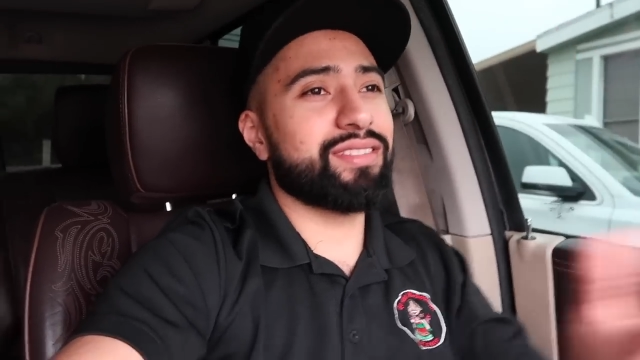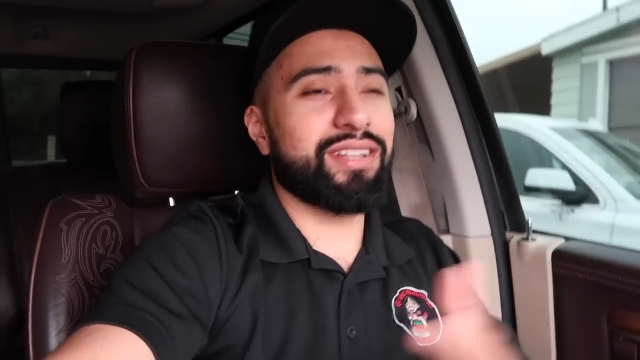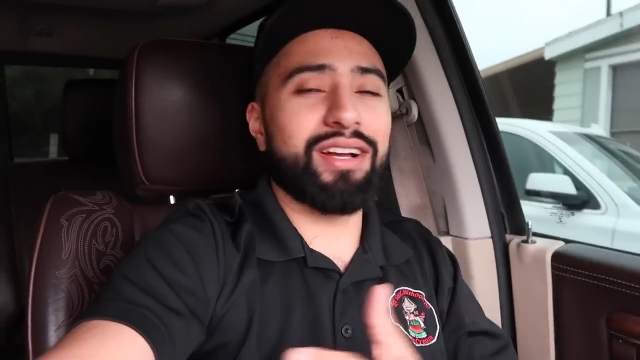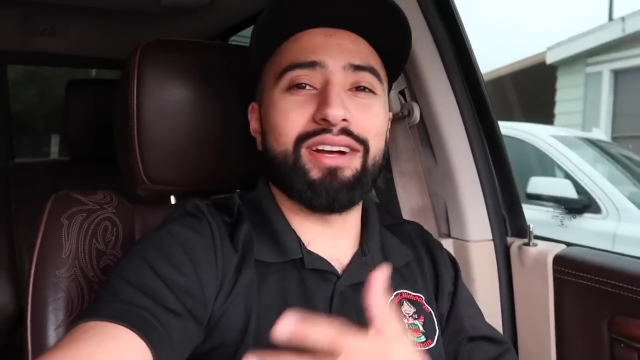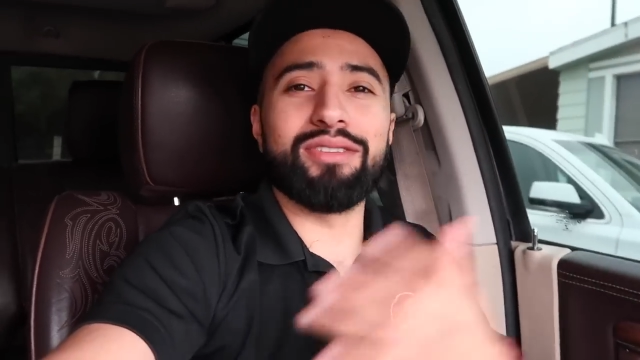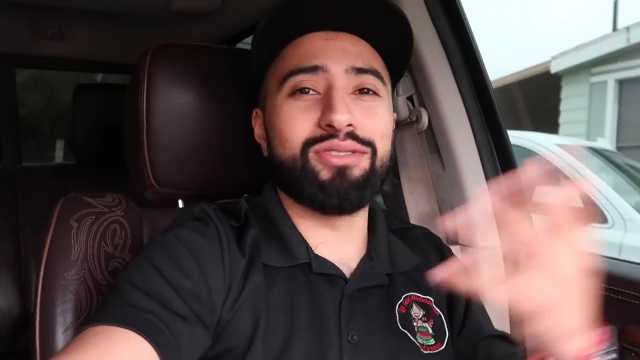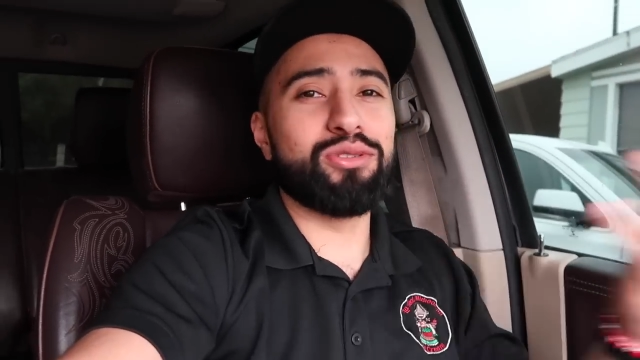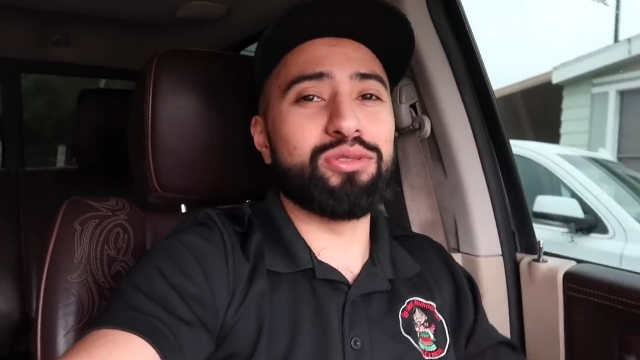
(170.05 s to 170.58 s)

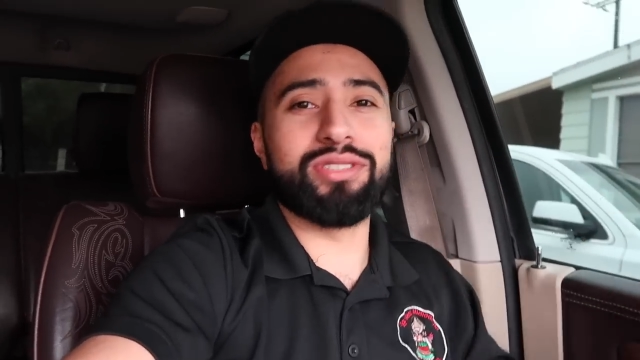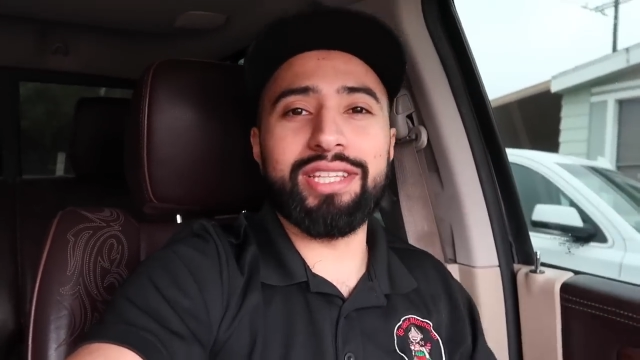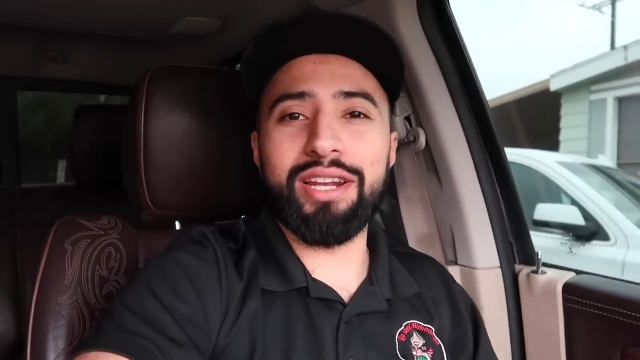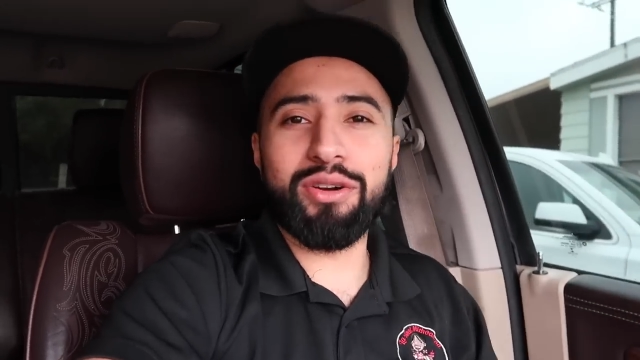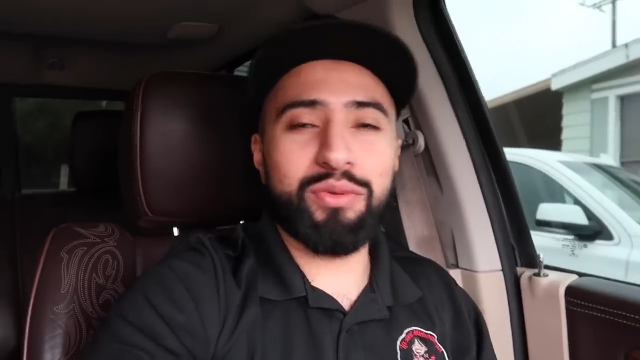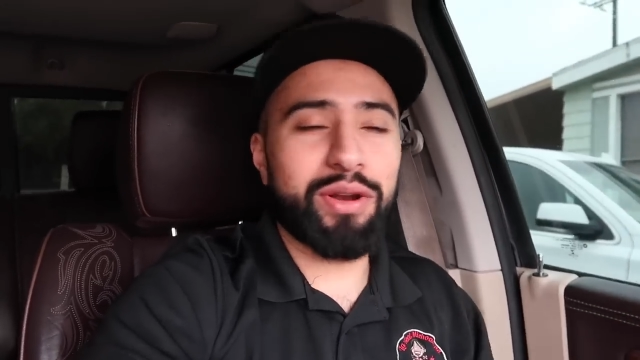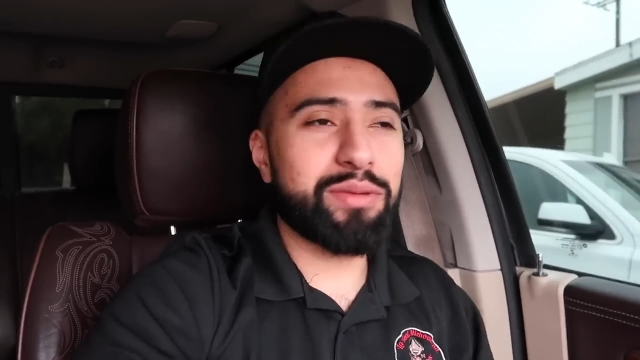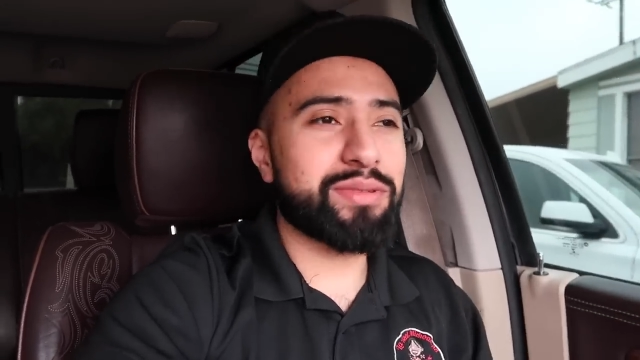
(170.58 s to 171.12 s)
a new set
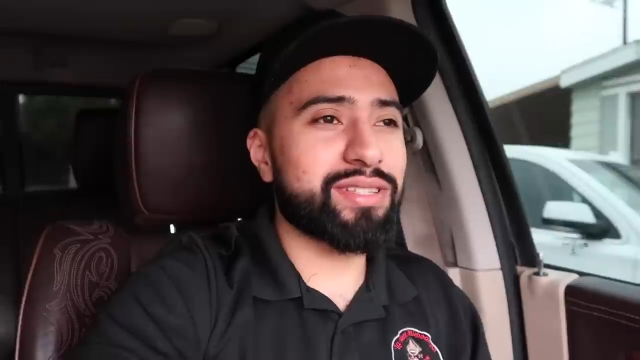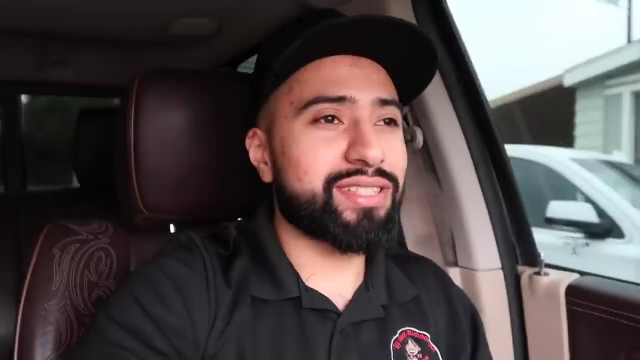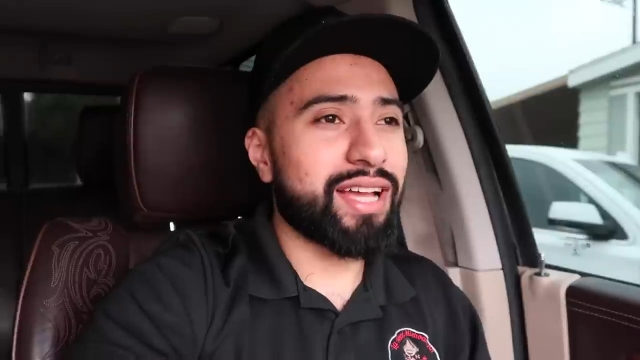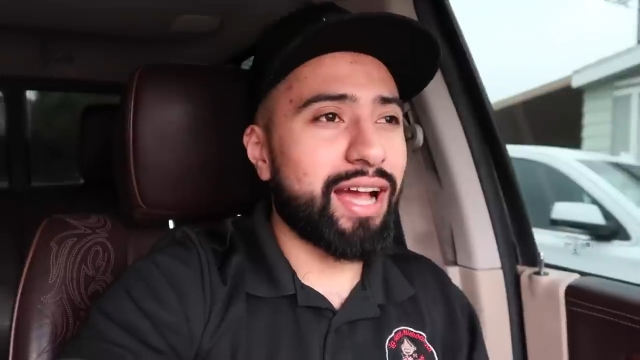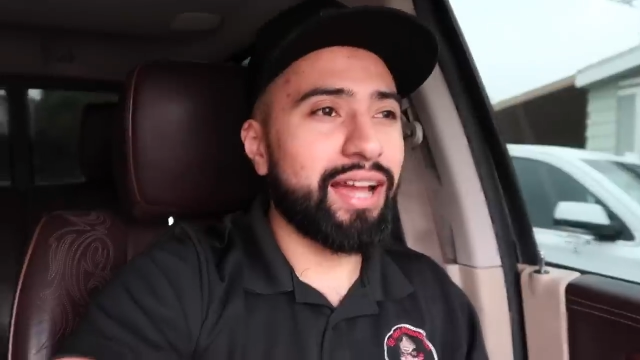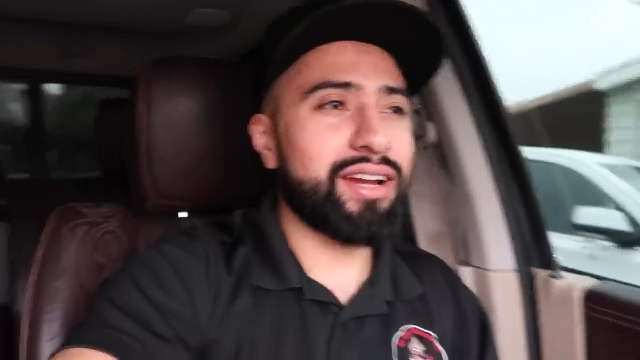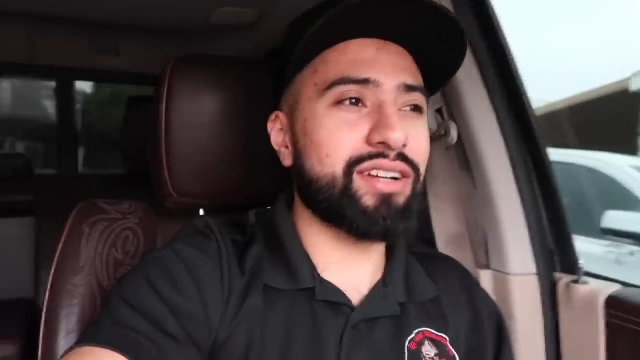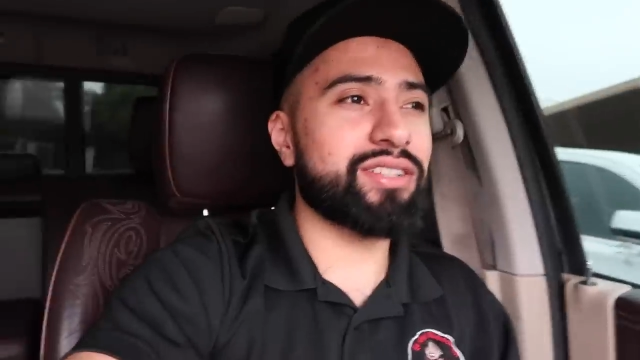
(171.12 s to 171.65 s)
of rims and
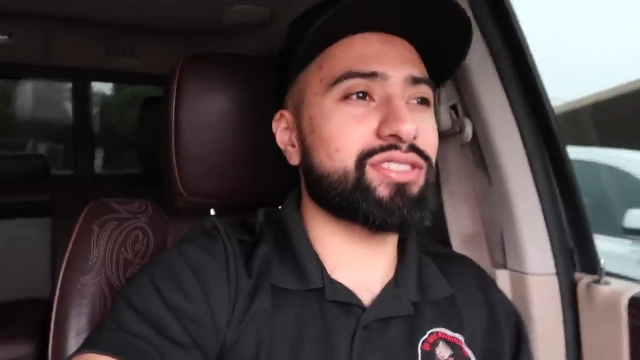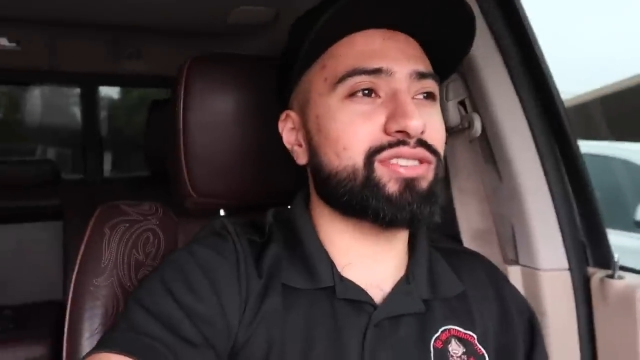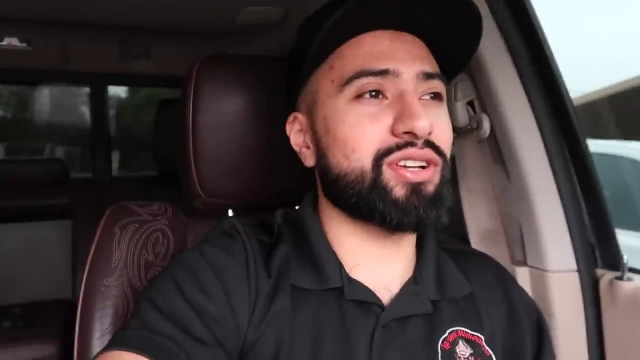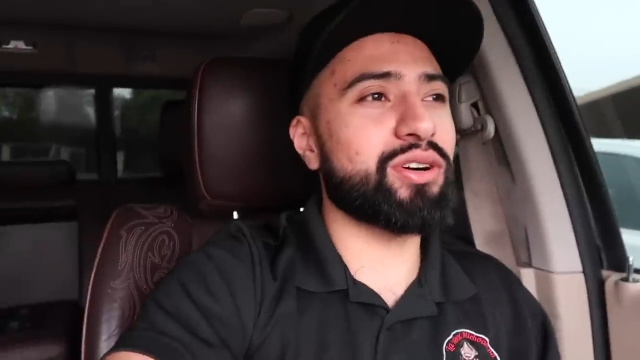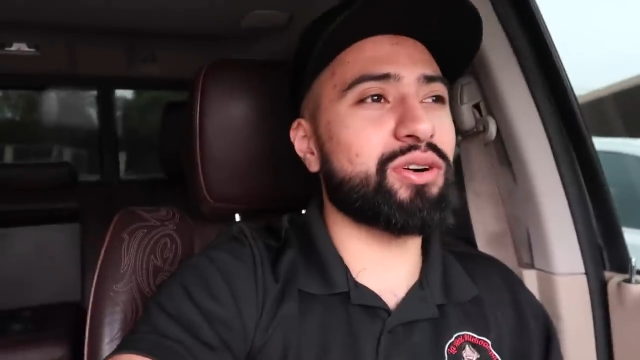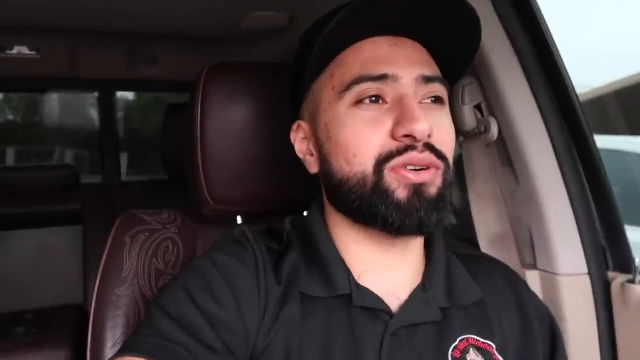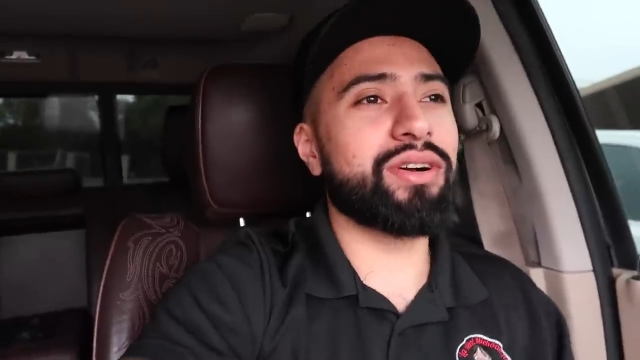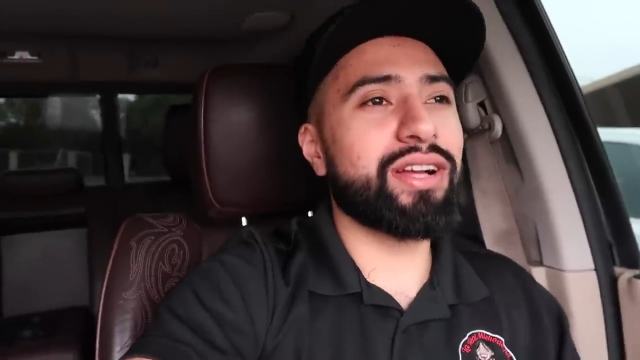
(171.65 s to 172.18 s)
tires.
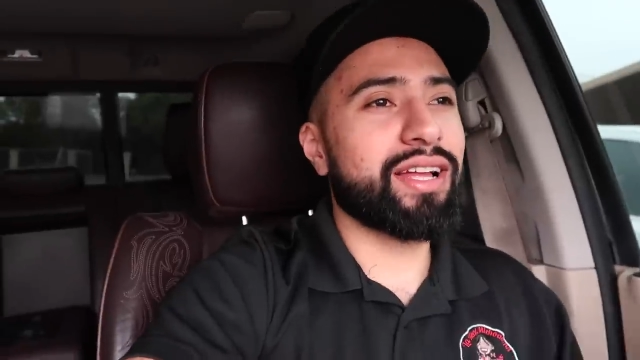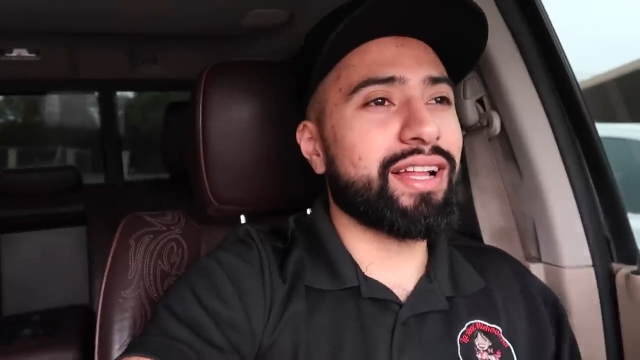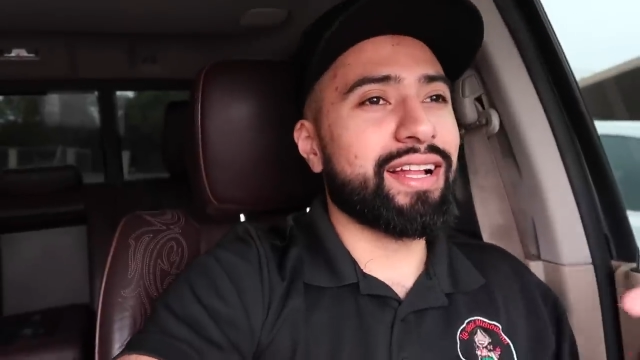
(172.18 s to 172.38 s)
So